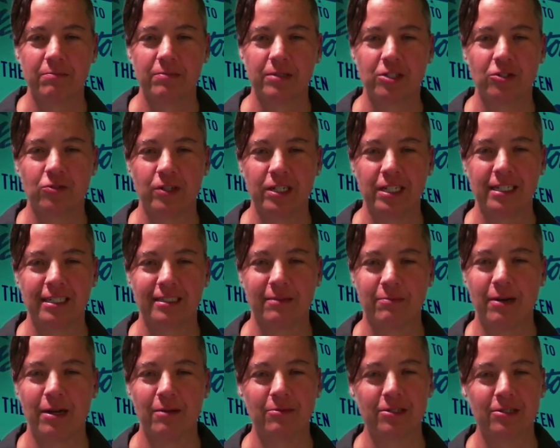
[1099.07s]
between the
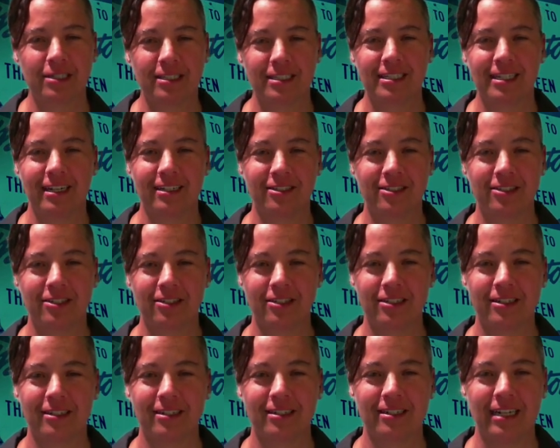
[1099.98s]
public
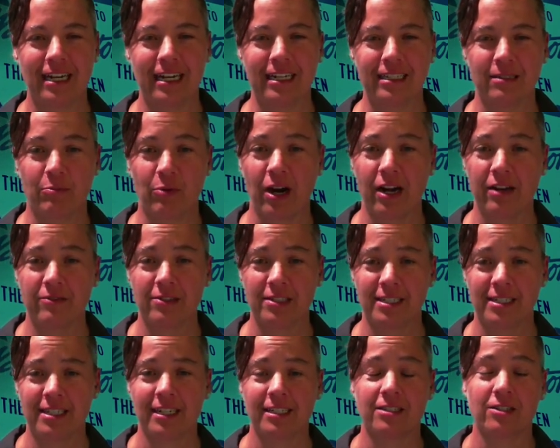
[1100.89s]
sector and the private
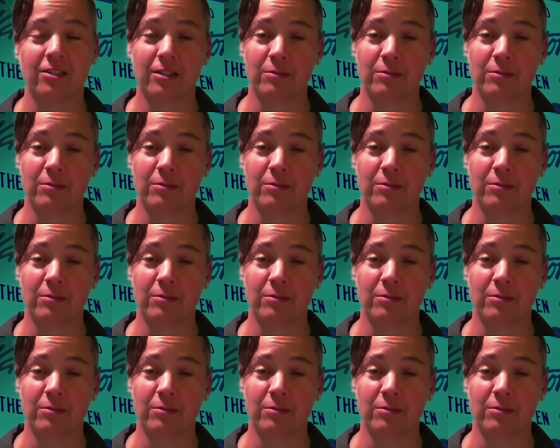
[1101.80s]
sector,